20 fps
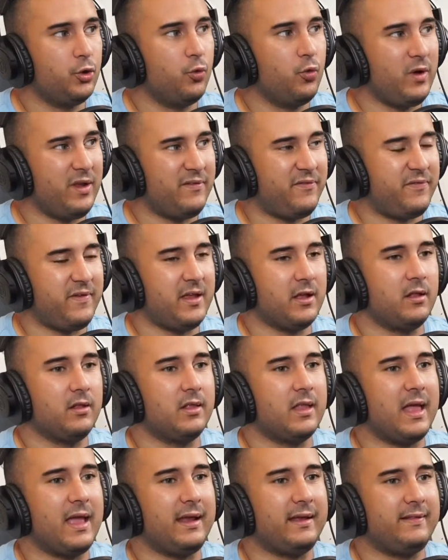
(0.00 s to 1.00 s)
do we feel
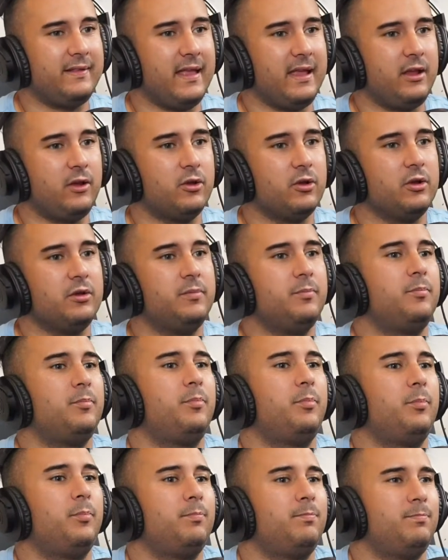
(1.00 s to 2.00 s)
like they could
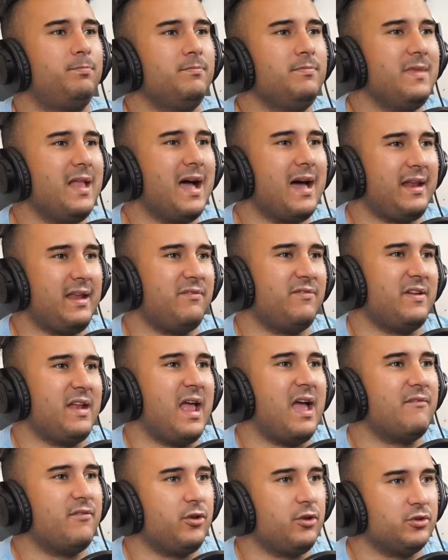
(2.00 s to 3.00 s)
not even
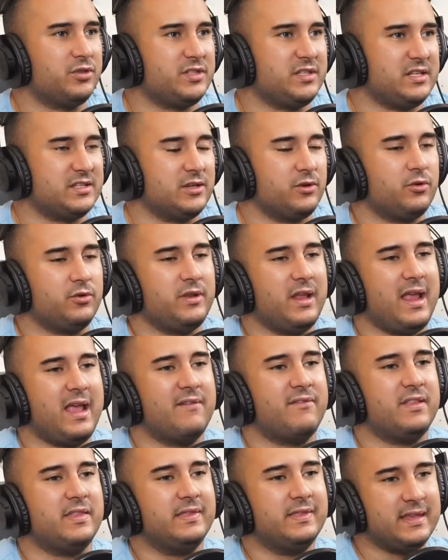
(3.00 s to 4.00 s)
have a good season? Could they
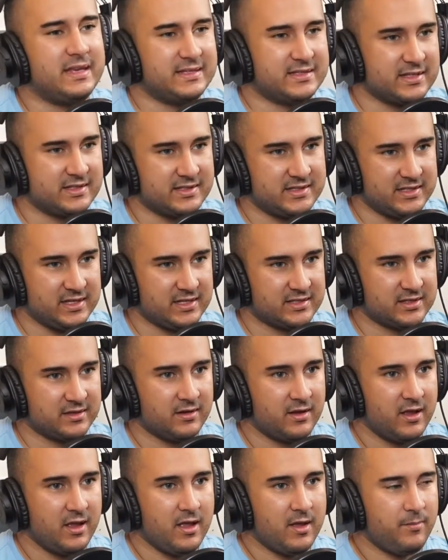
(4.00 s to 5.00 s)
have a decent
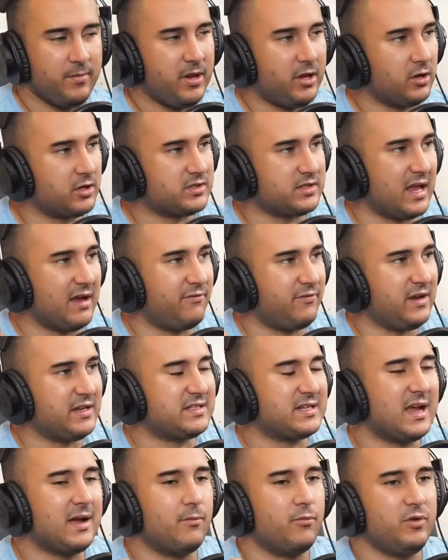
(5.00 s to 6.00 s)
season? Because every
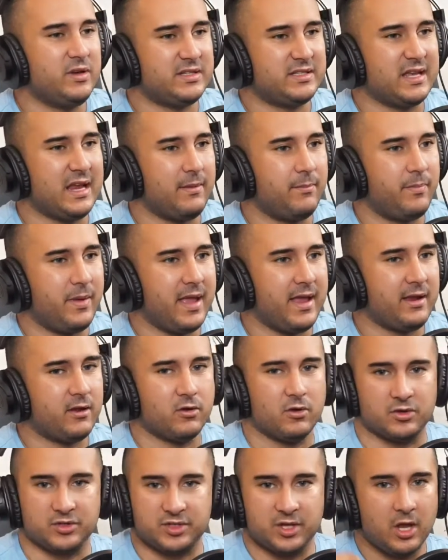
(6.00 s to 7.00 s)
time we say
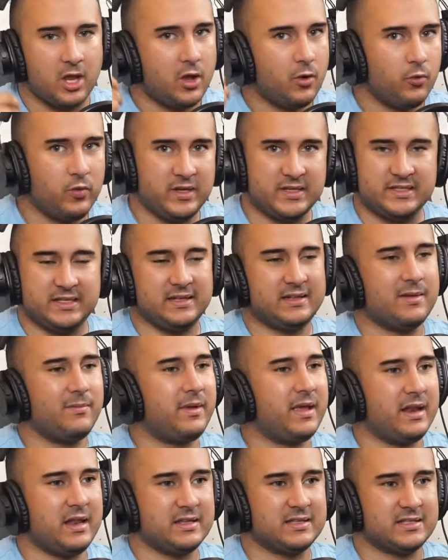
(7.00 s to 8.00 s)
Bengals, we see
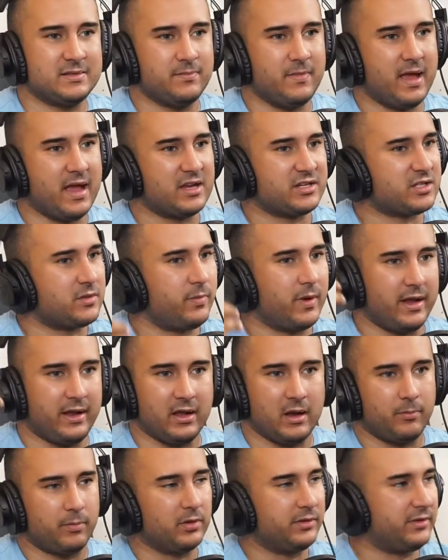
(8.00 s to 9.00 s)
them getting smashed by a
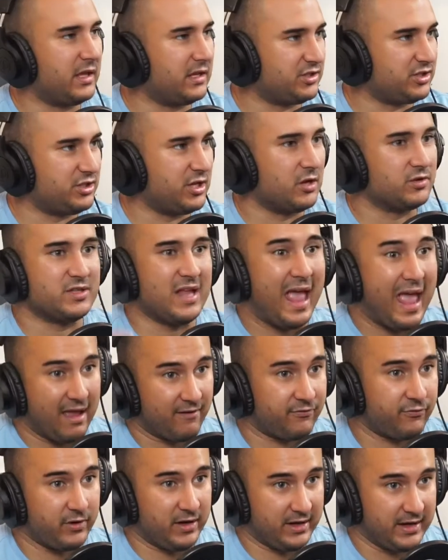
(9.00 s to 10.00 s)
couple touchdowns
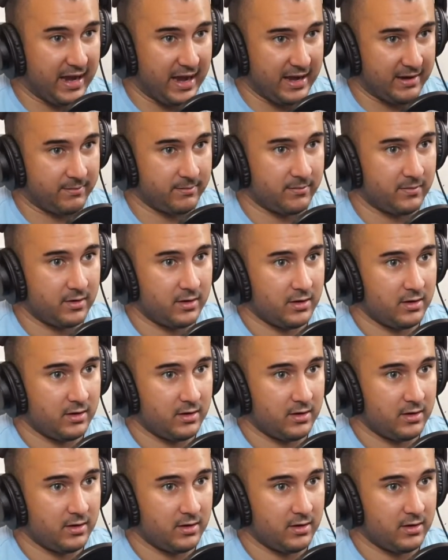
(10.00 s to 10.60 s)
every game.